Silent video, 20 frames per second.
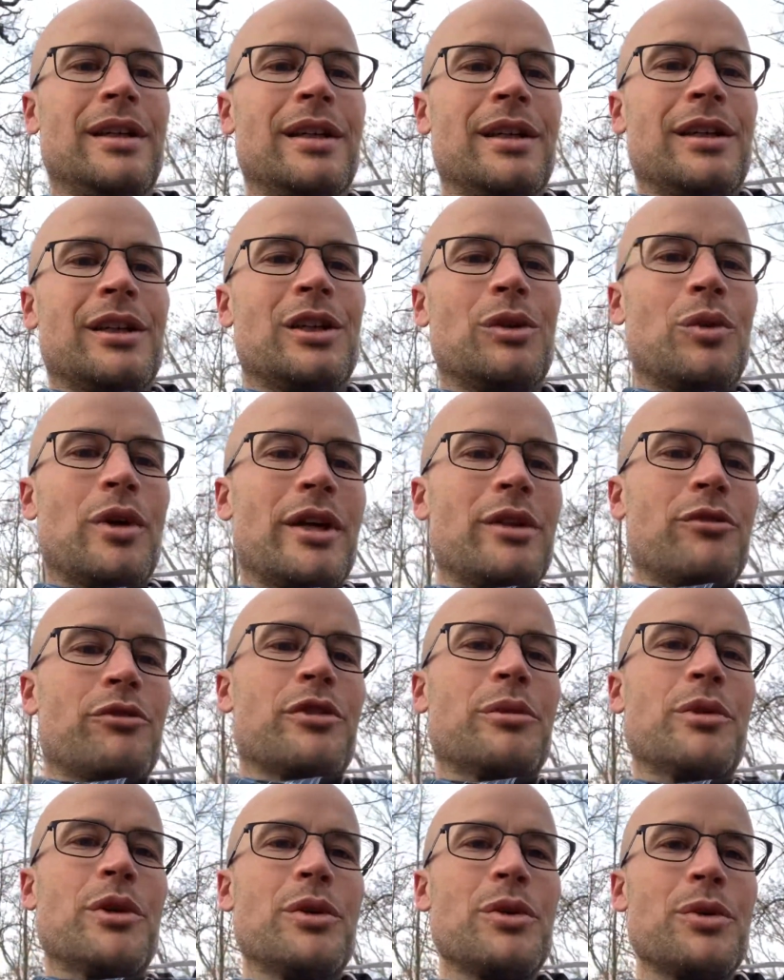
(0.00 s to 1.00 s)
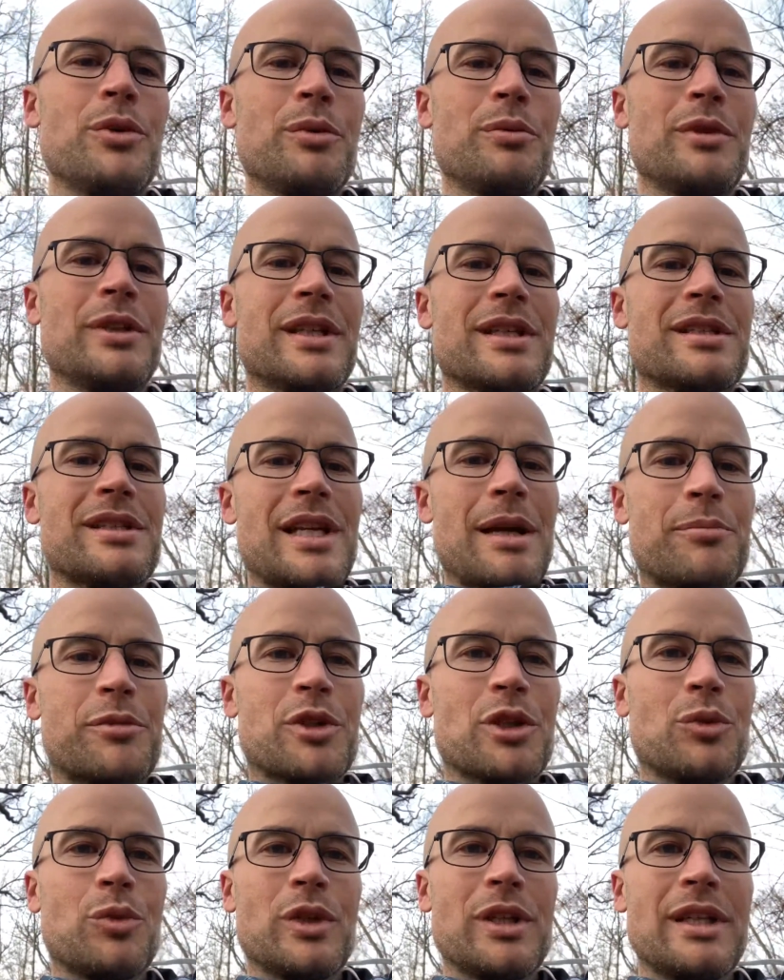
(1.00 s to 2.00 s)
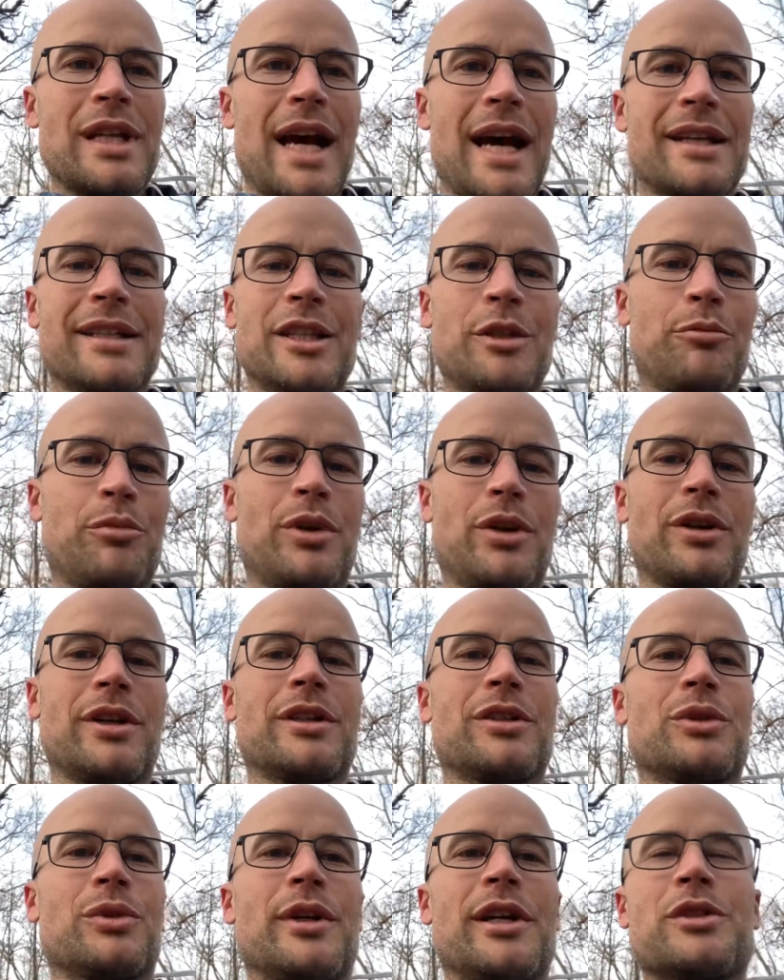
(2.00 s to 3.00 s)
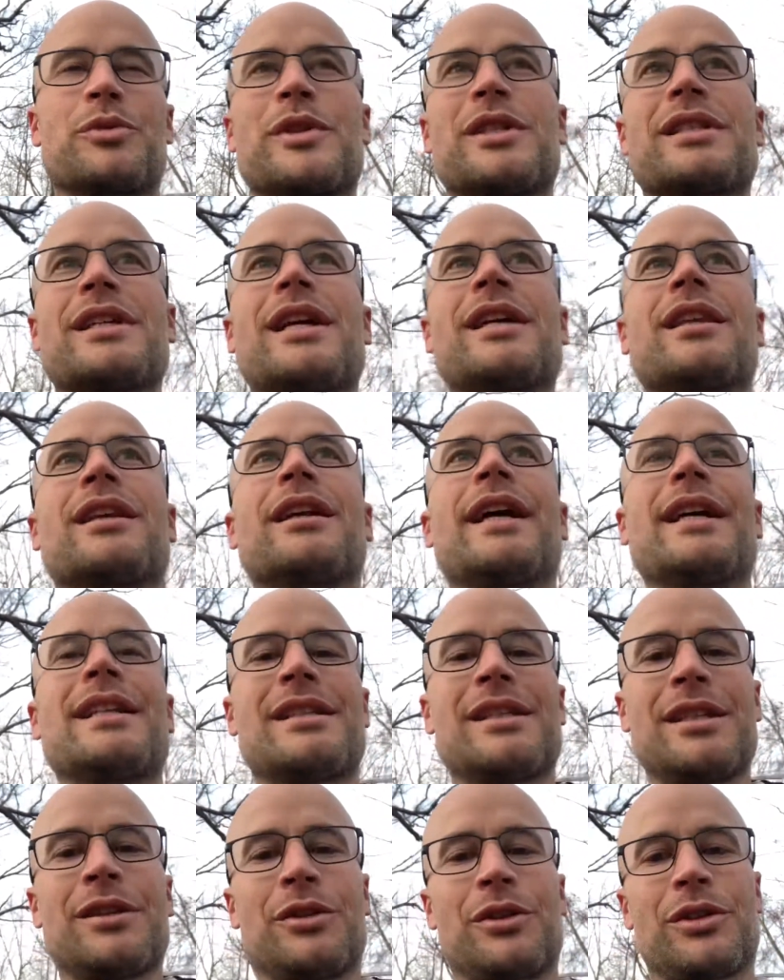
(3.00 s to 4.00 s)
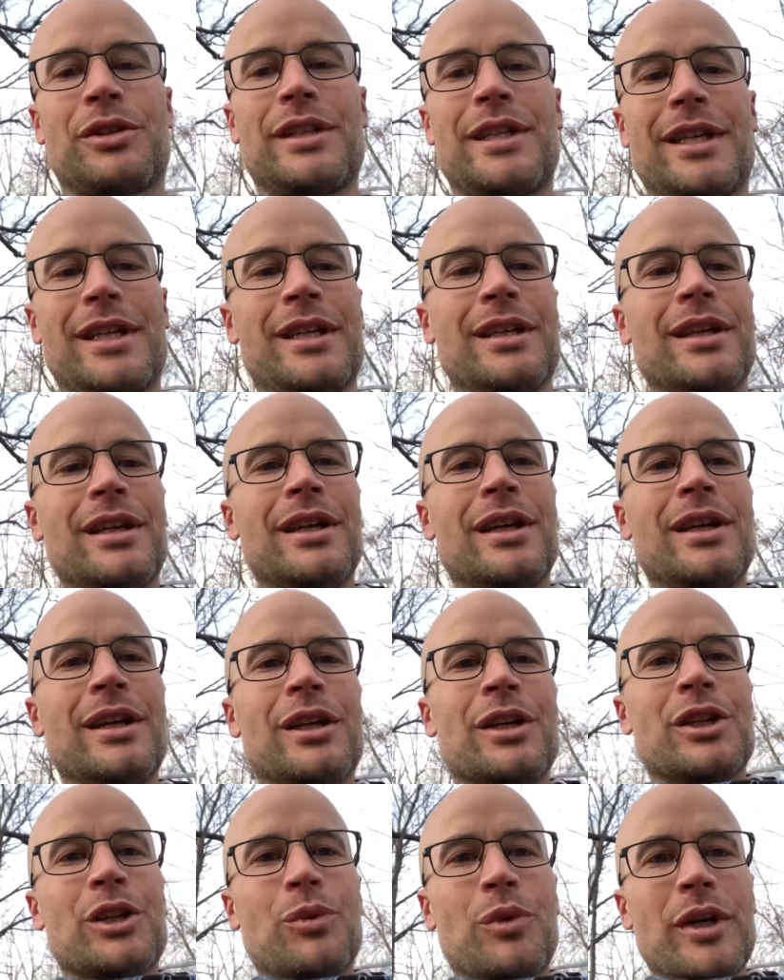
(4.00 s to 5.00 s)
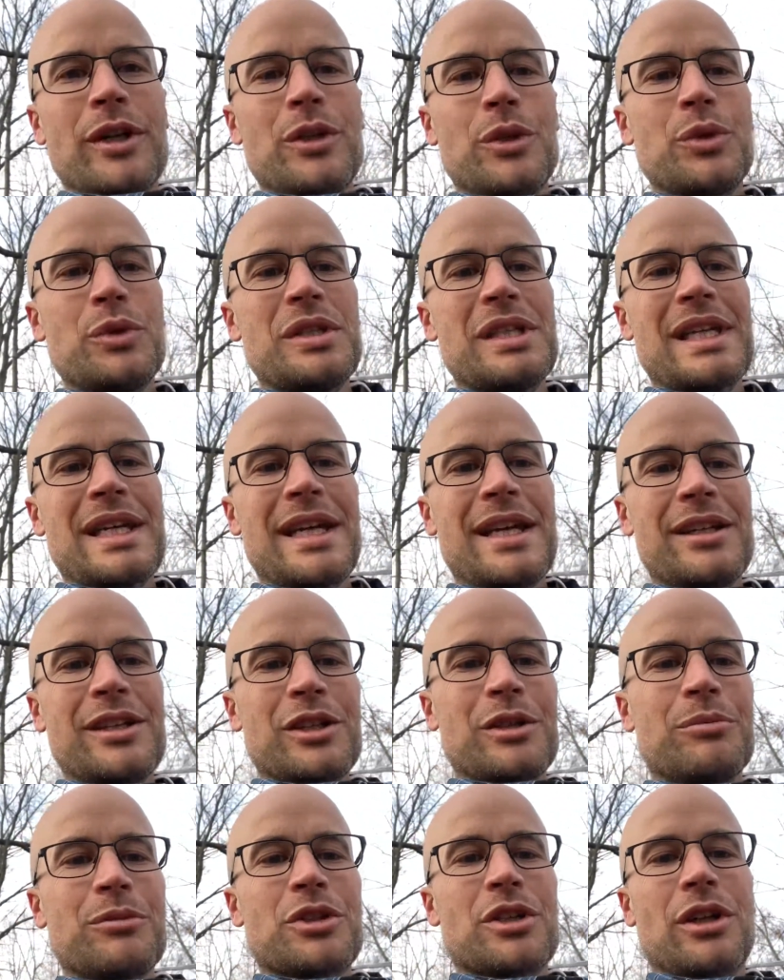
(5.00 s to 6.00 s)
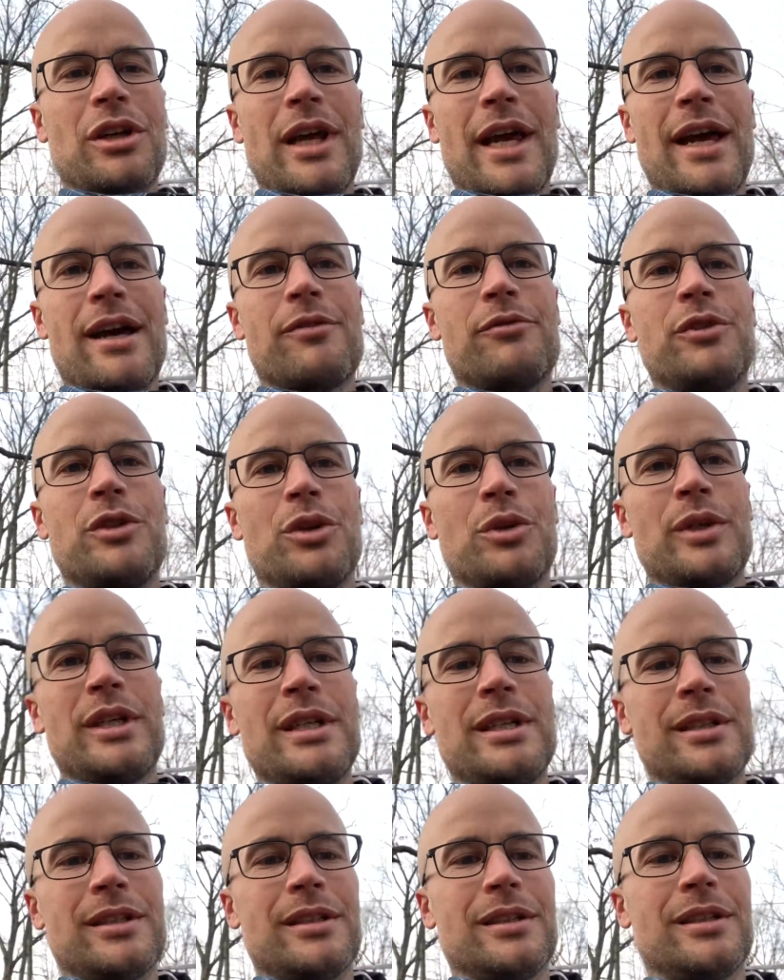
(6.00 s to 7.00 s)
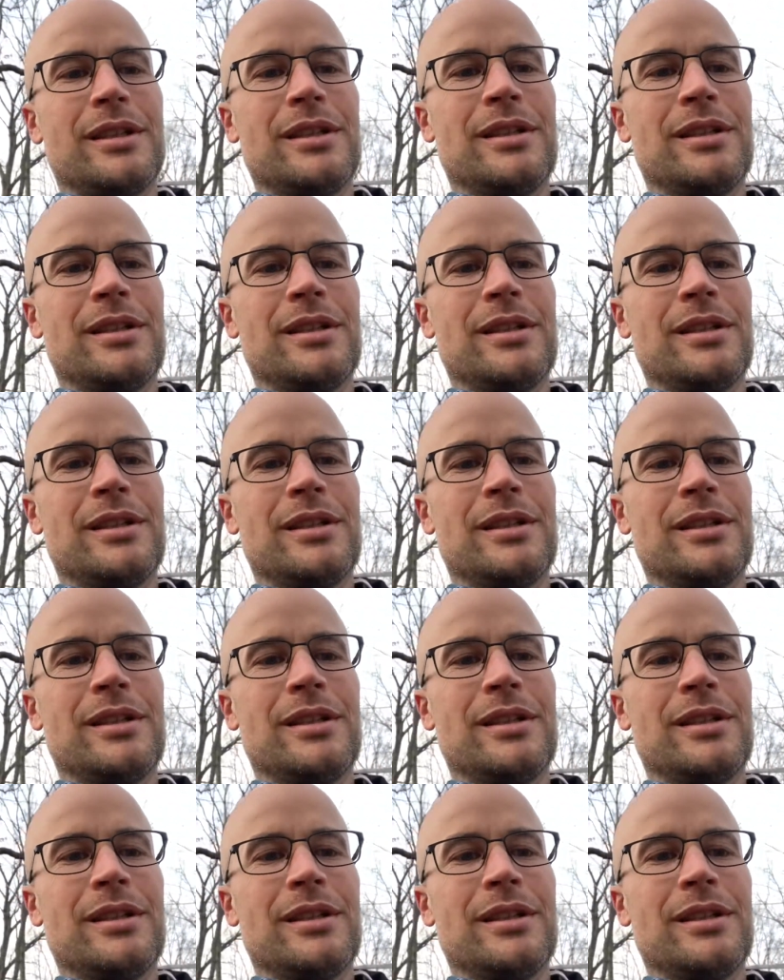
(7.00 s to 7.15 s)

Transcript: the one from whom the scepter would not depart, or as we say in the Nicene Creed, the one whose kingdom shall have no end.